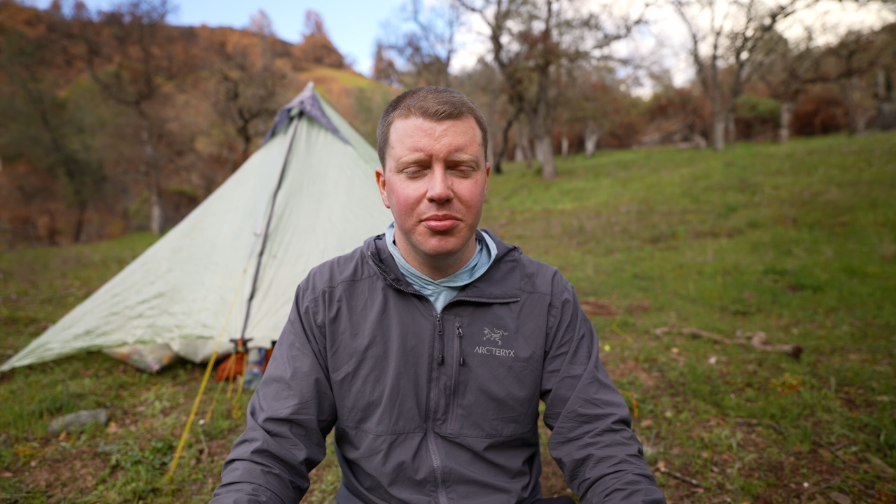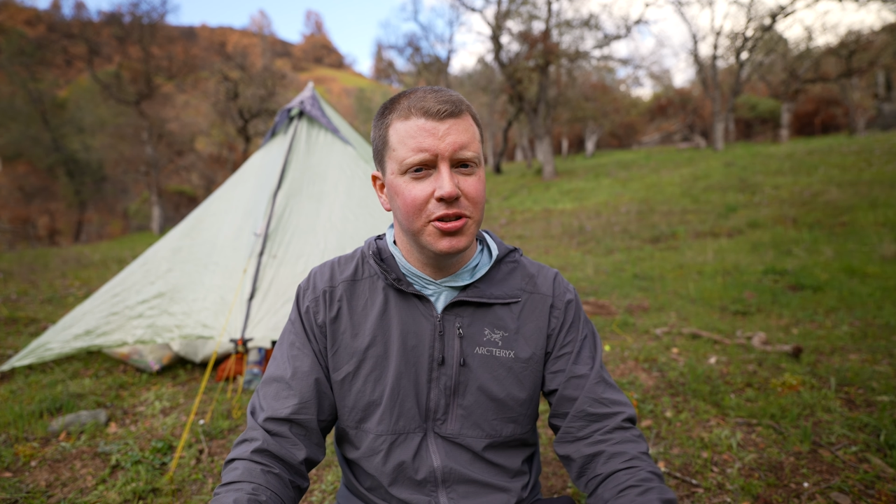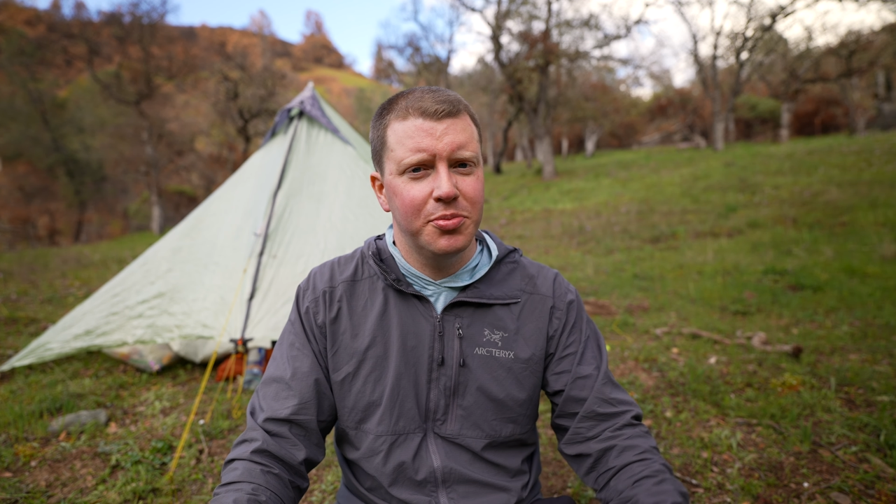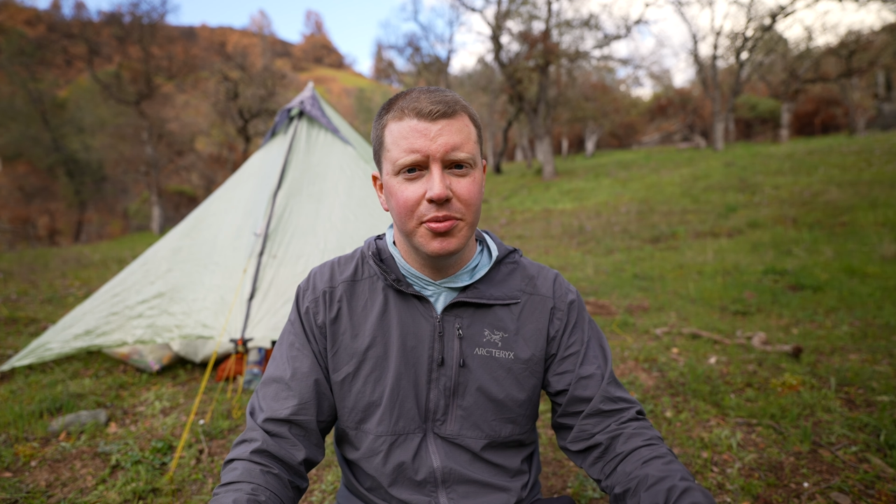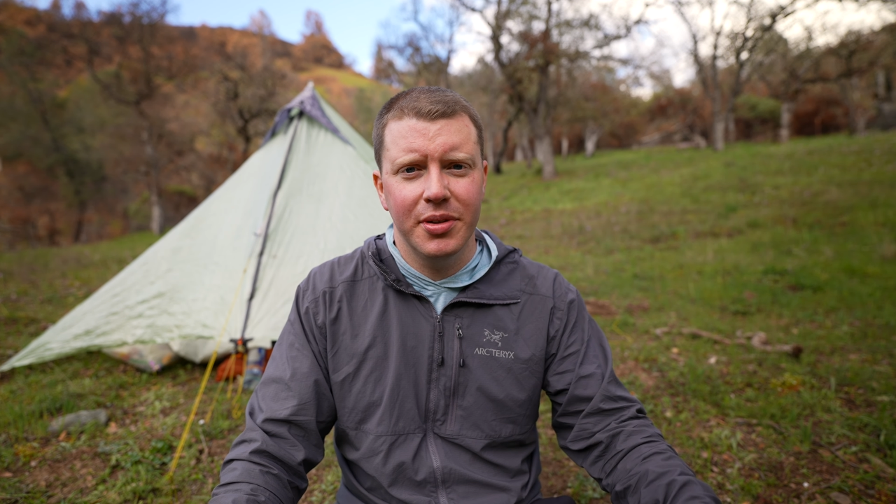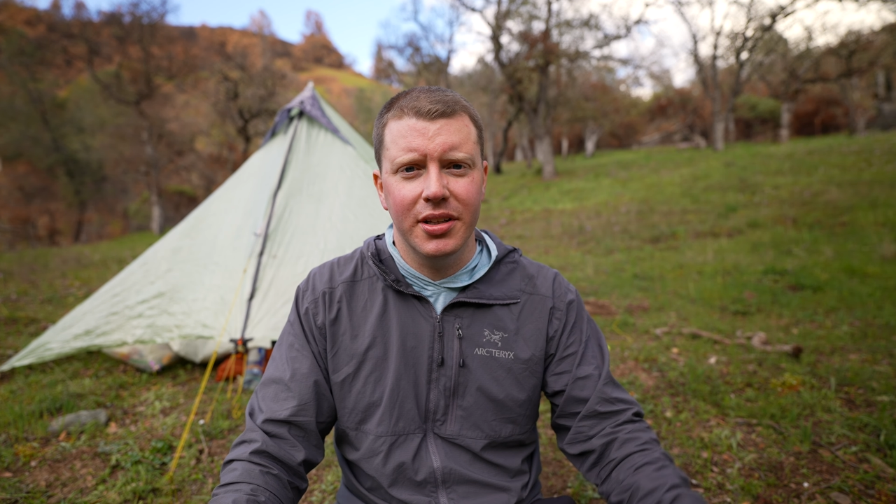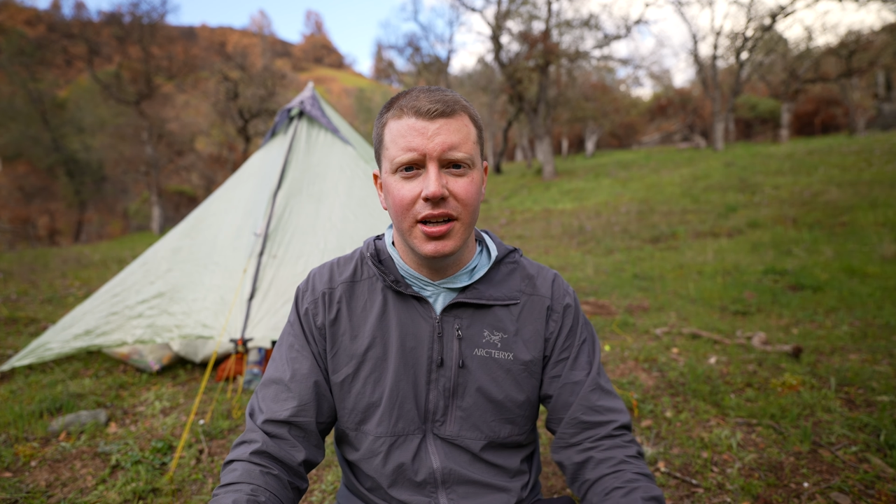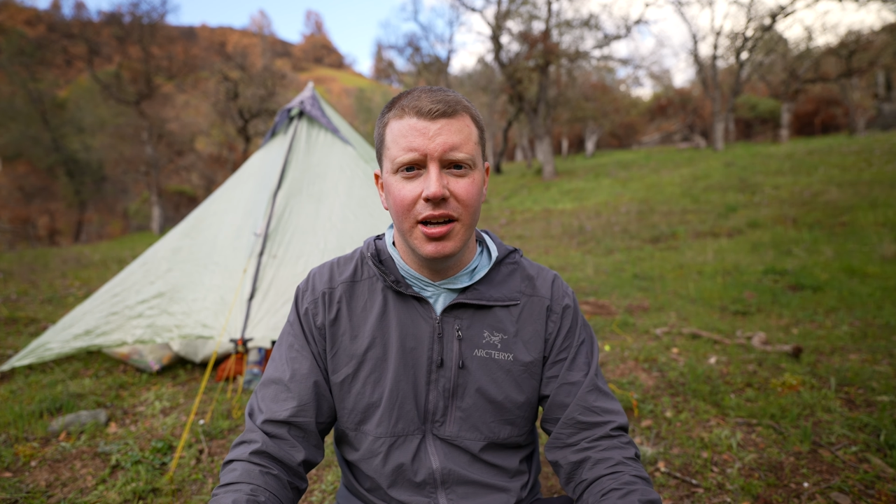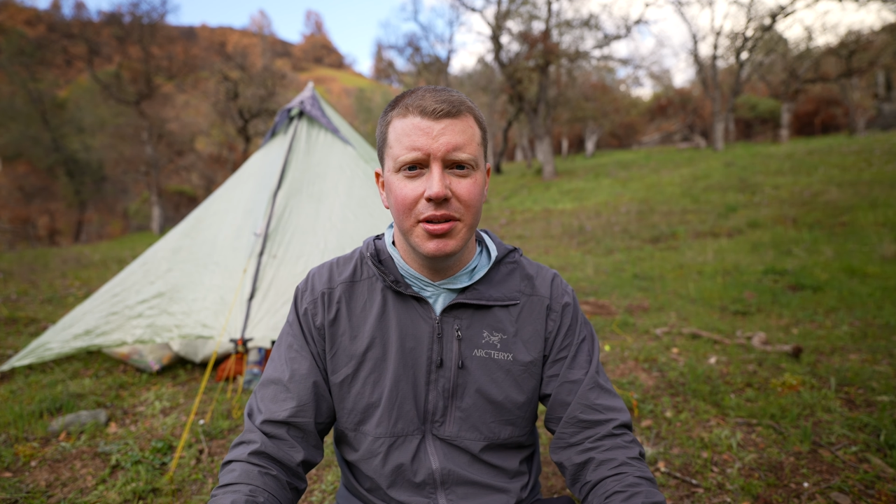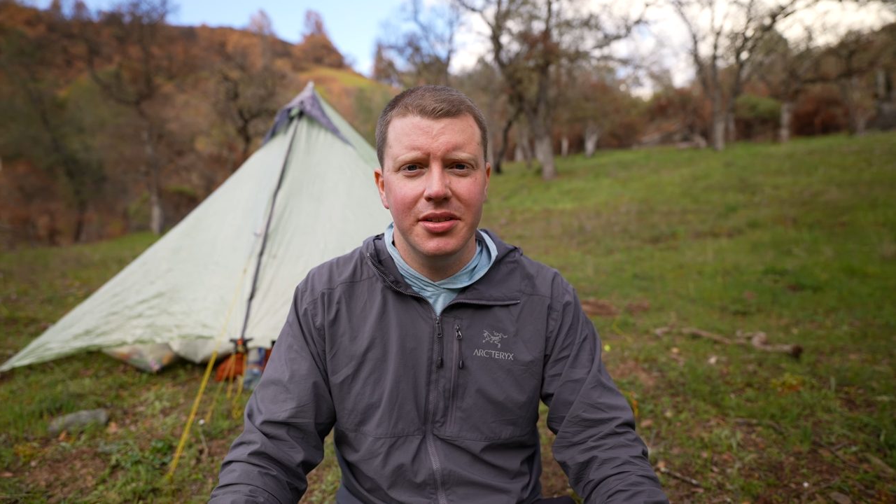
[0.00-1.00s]
please put them in the
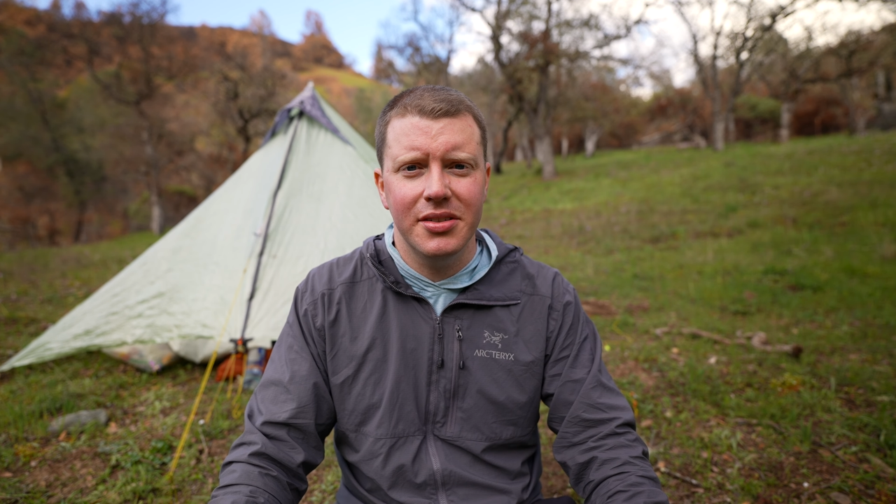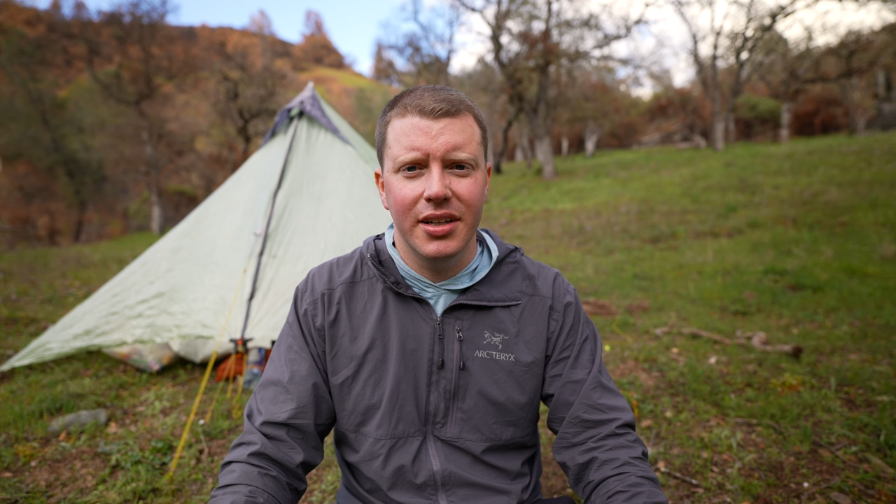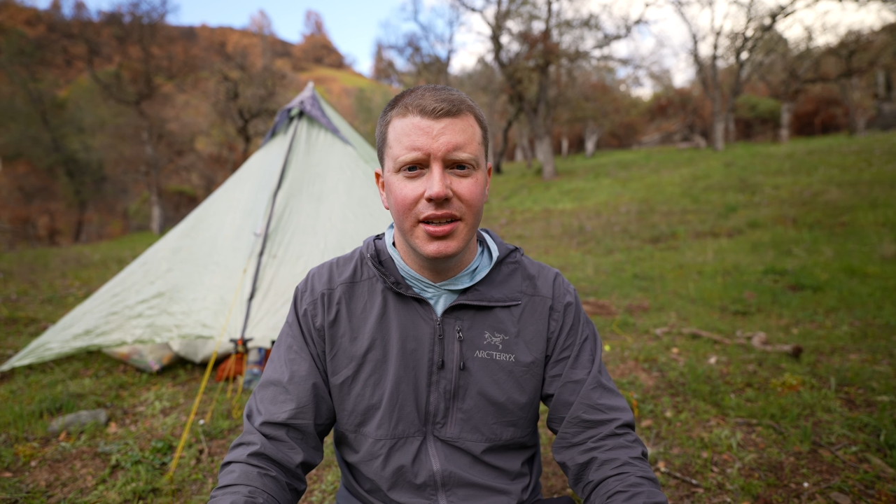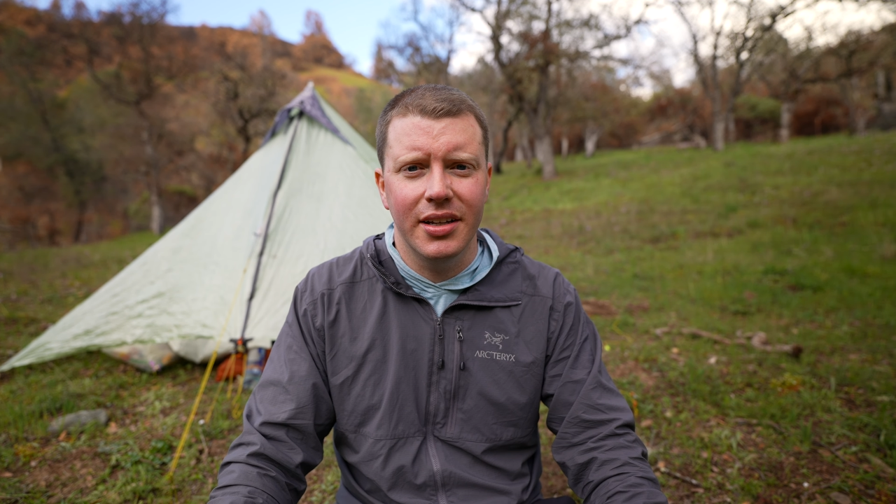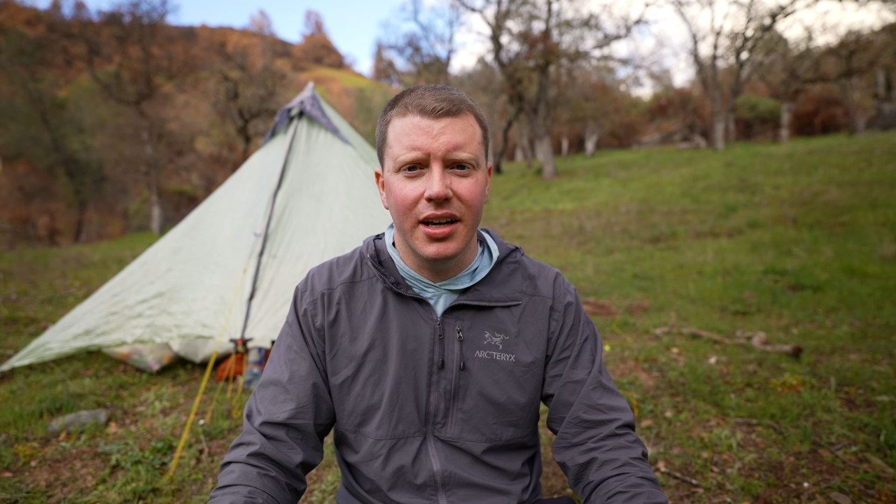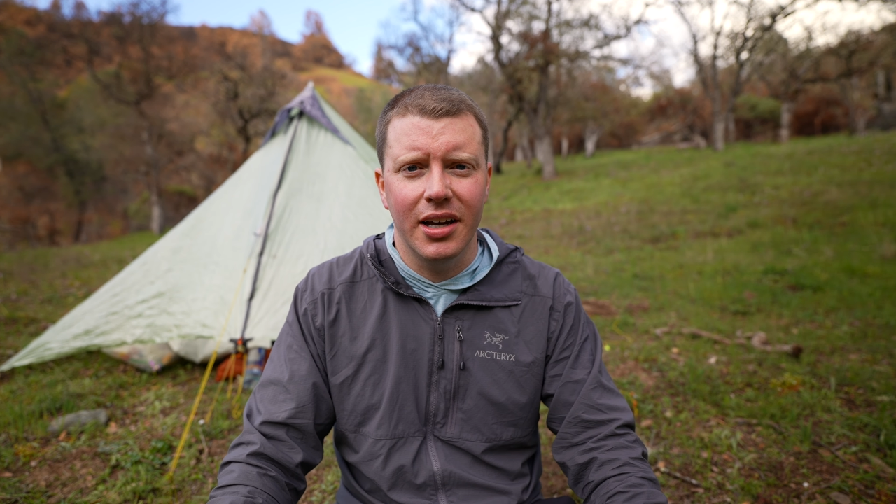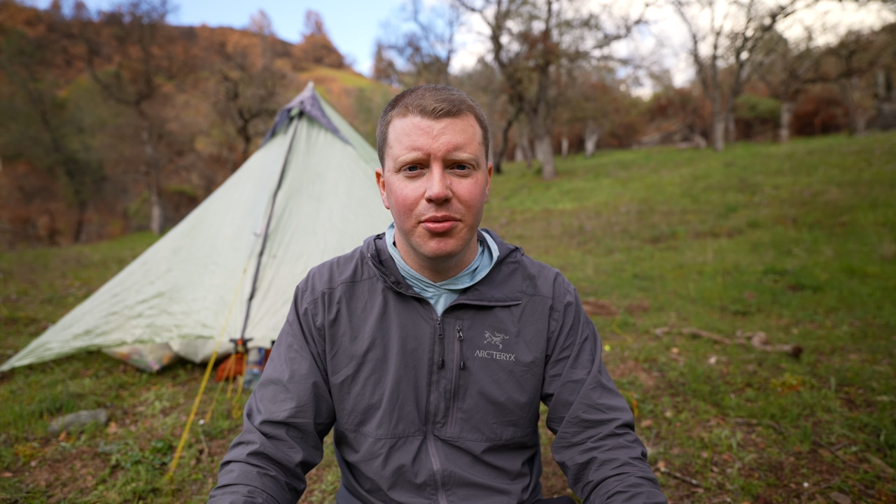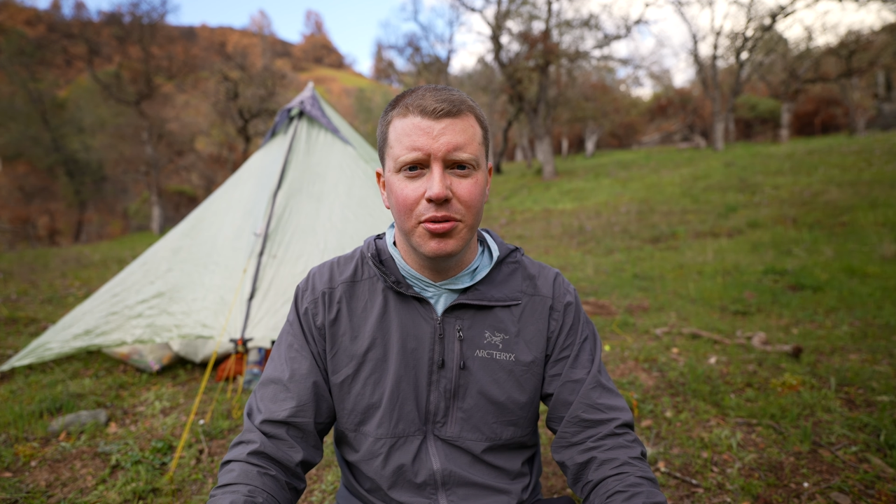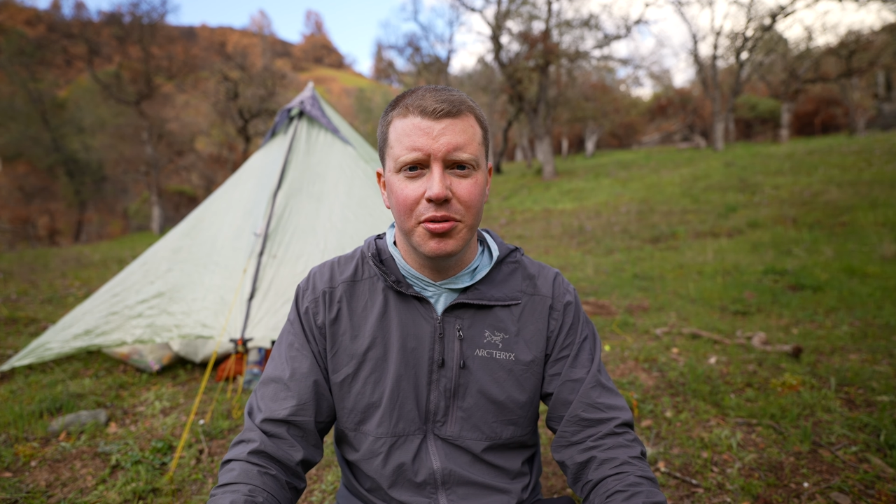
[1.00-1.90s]
comments and I will